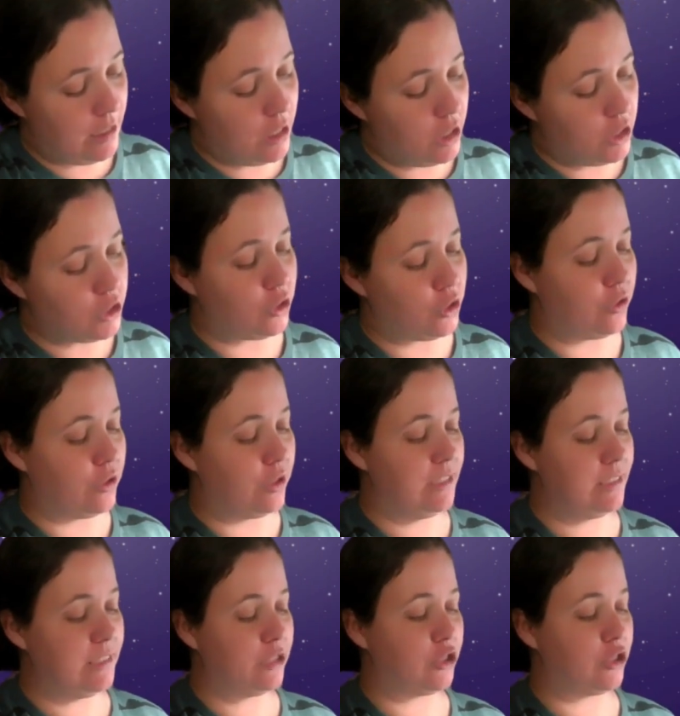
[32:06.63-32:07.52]
So
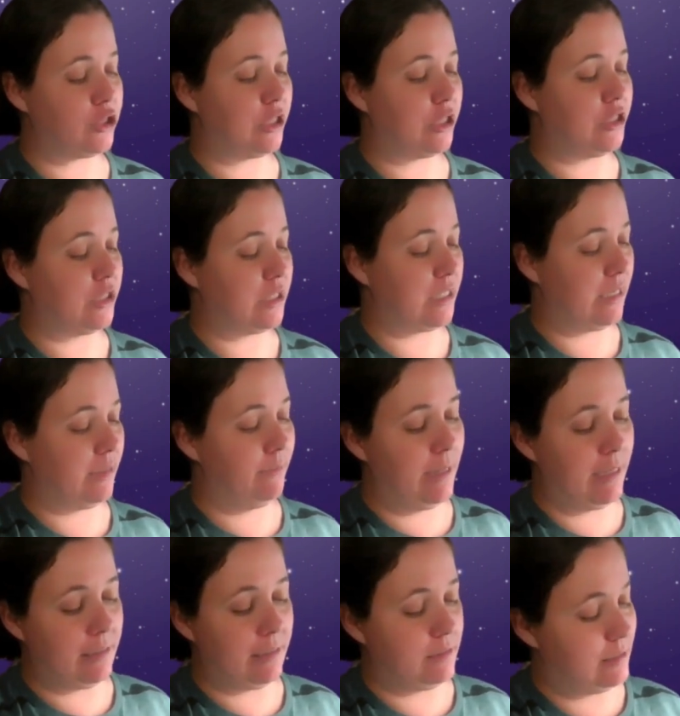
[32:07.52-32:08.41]
this is just going to come
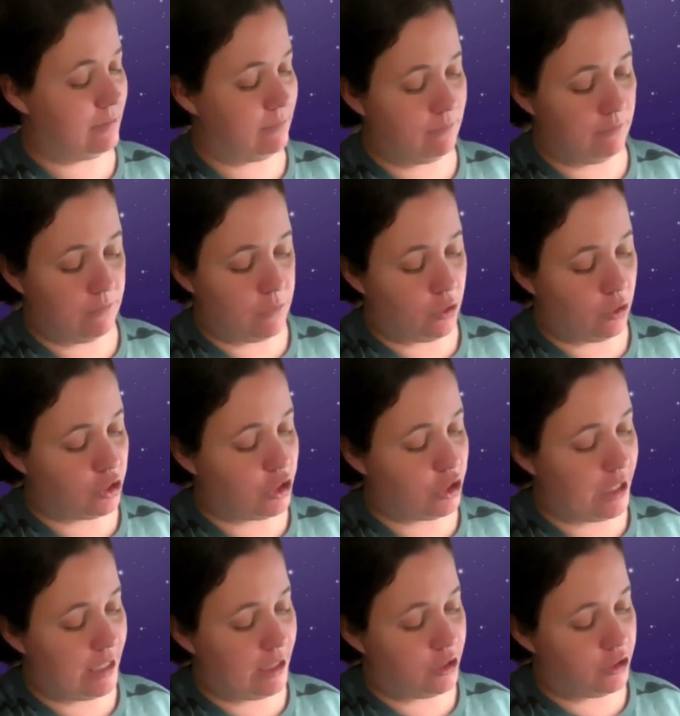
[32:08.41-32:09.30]
and not
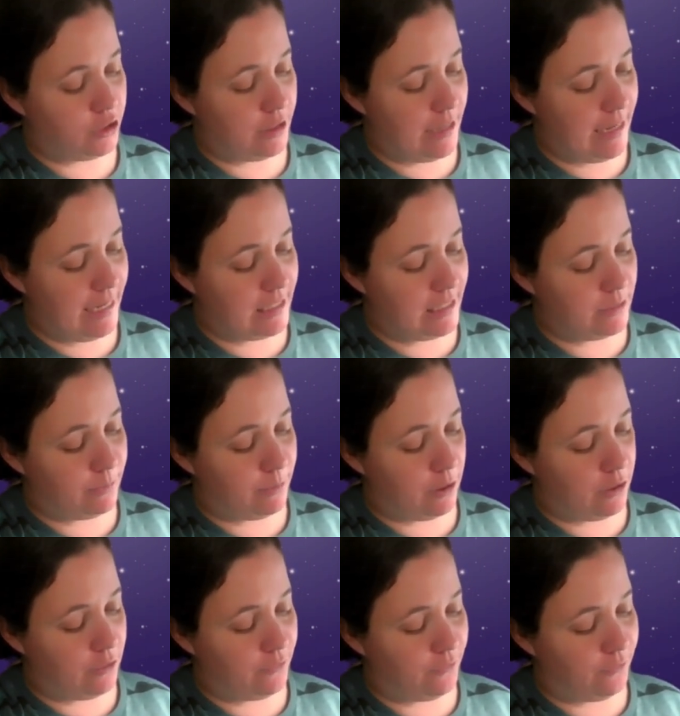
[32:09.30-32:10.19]
change. X to the
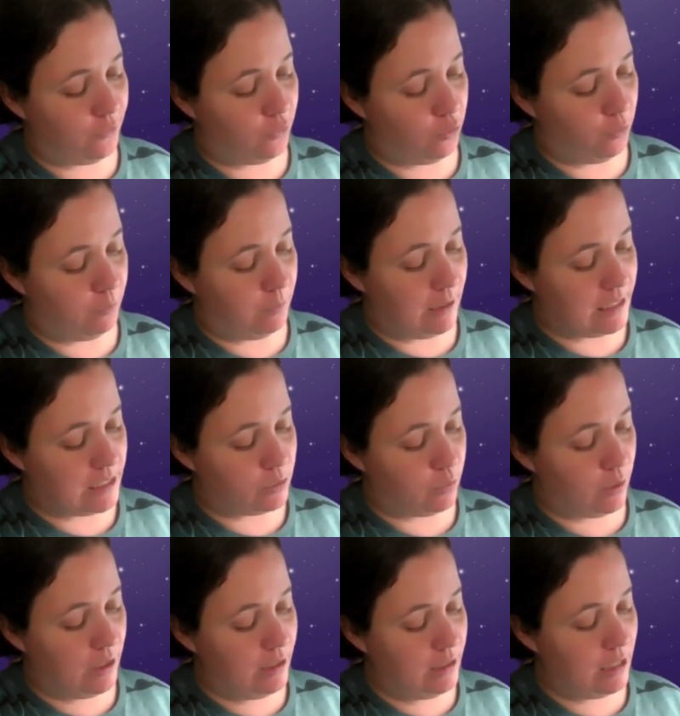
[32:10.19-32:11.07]
power of 4 plus
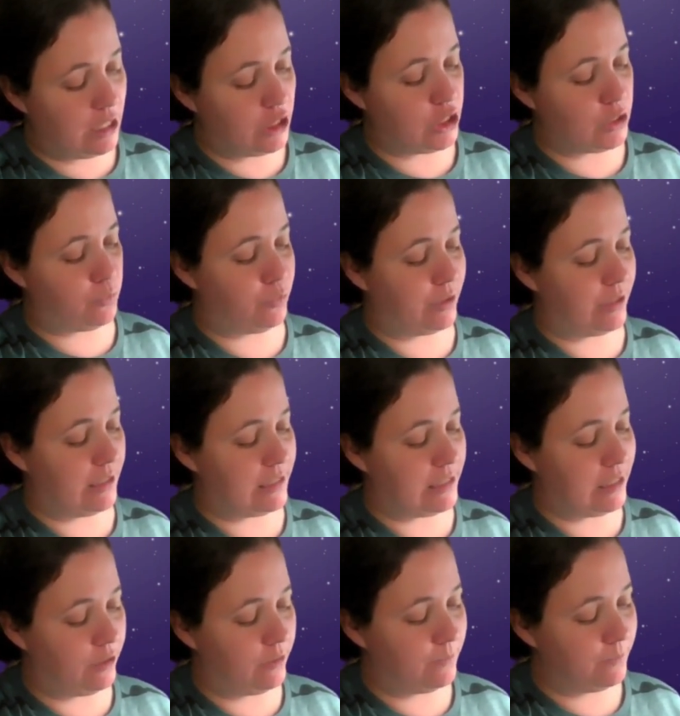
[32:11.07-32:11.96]
1, I just bring it
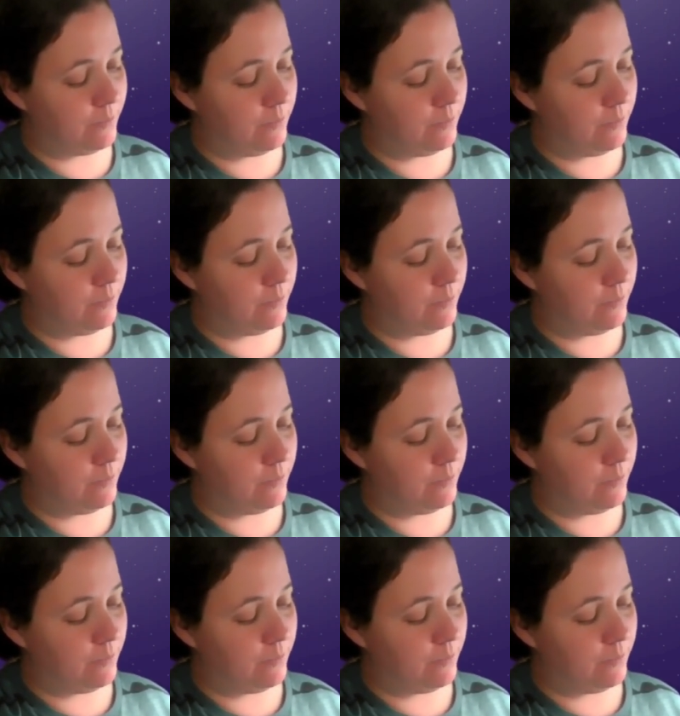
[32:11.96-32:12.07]
down.